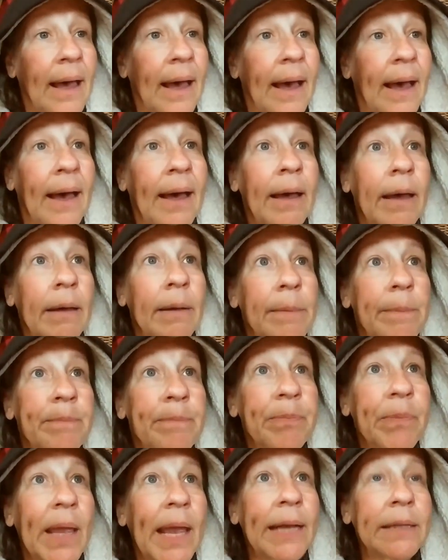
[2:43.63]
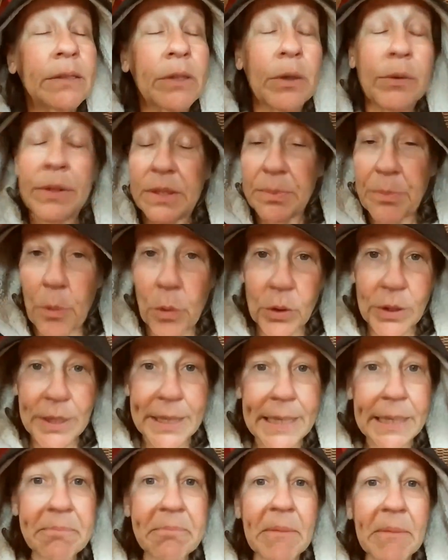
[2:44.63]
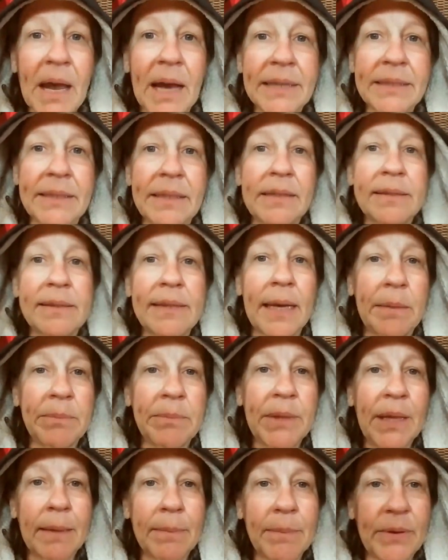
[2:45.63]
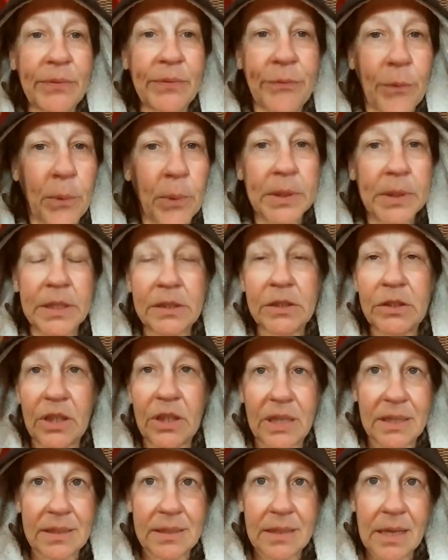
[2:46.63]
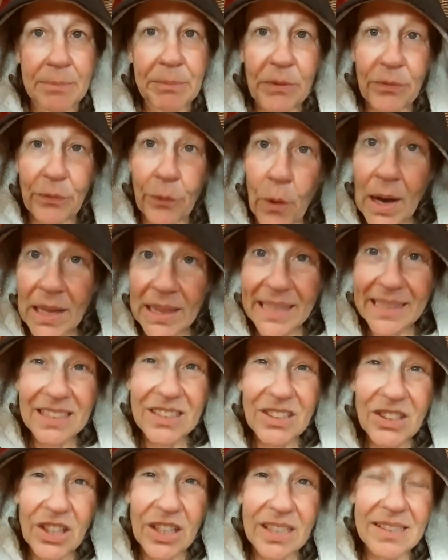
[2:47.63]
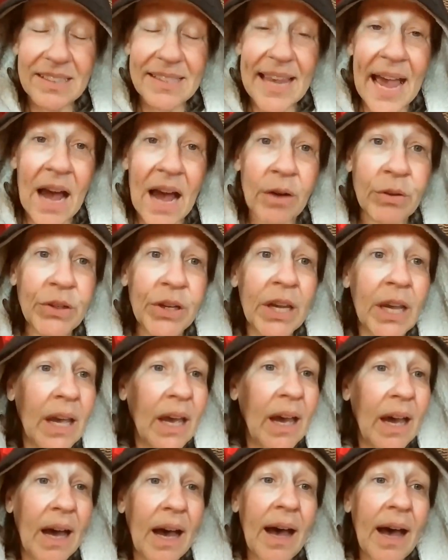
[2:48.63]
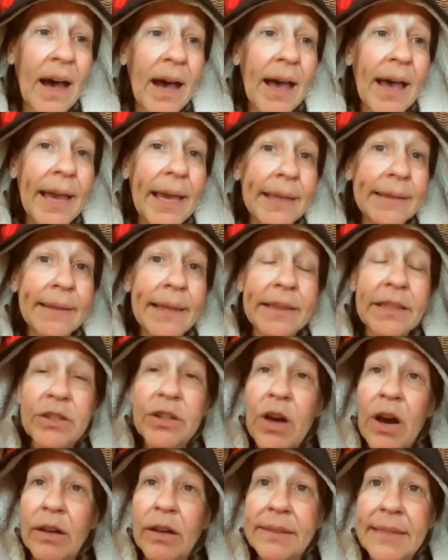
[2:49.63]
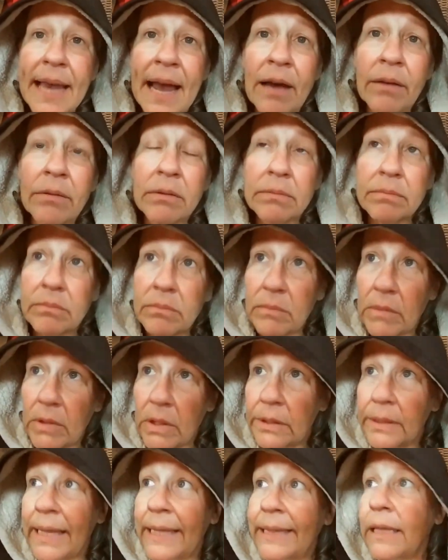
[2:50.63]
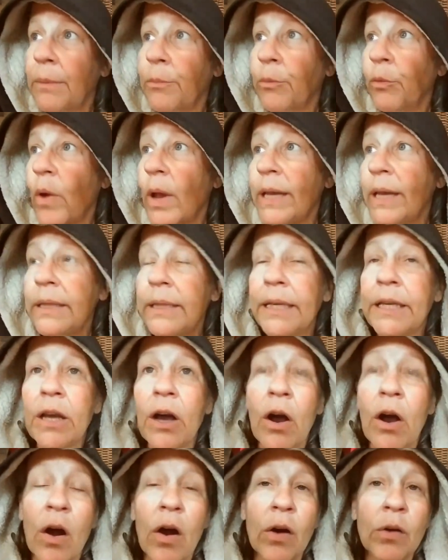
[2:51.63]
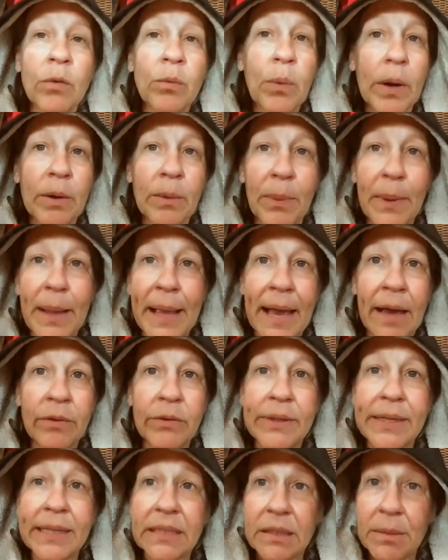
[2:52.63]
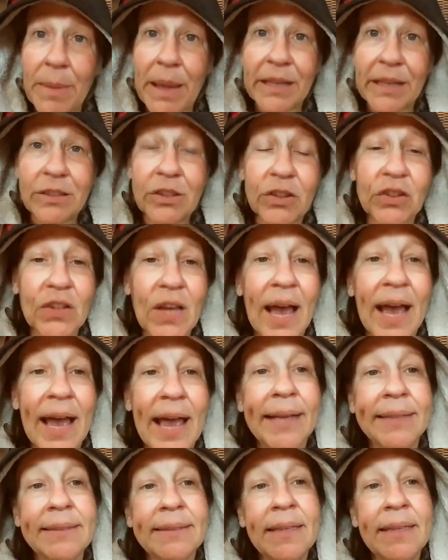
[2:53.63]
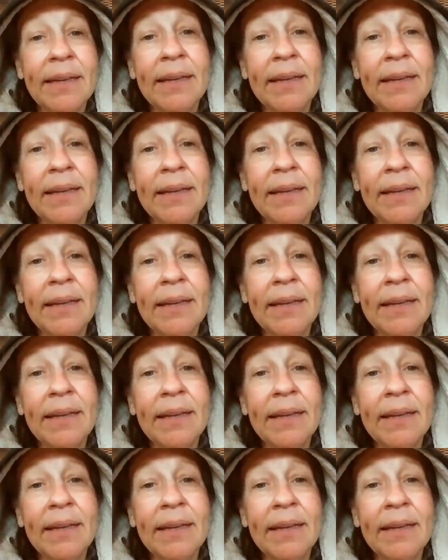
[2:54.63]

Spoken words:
And so this morning, I did the same thing. Before I let the chickens out, I let the dogs out, let them run in the yard, run around, get some exercise.